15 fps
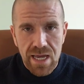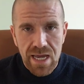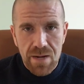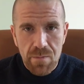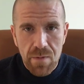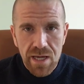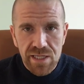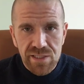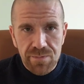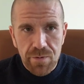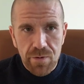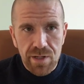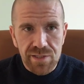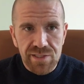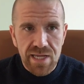In my
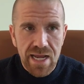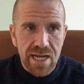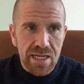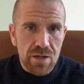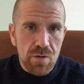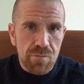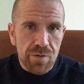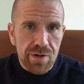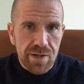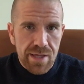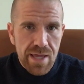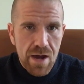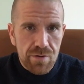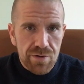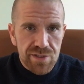experience, any
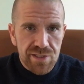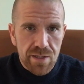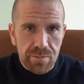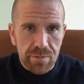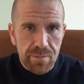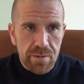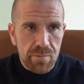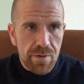over-the-counter supplement,